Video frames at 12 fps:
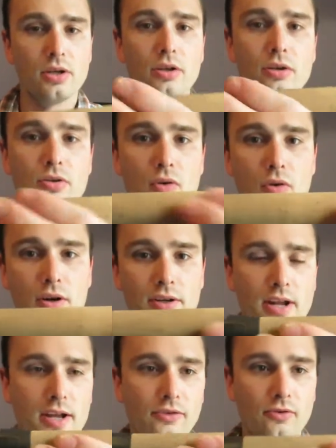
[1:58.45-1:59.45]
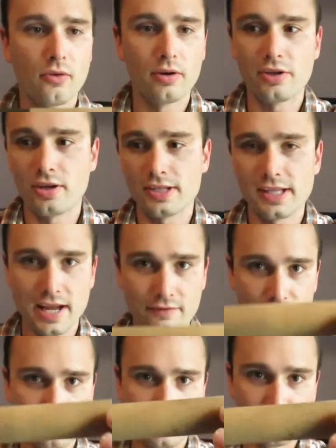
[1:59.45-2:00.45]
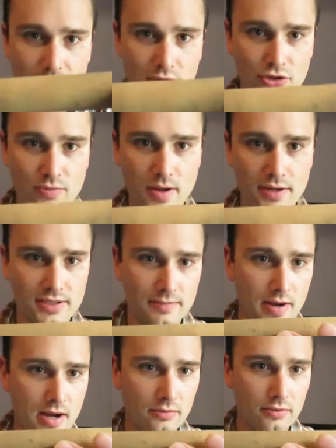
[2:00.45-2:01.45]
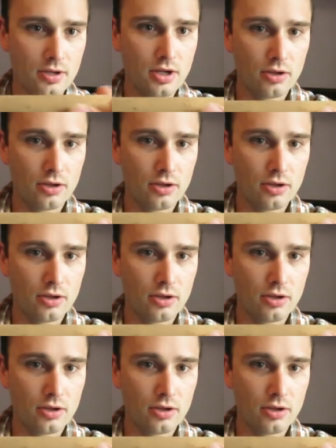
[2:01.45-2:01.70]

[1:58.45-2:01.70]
Good cork, nice cork. You can tell I haven't used this rod a tremendous amount.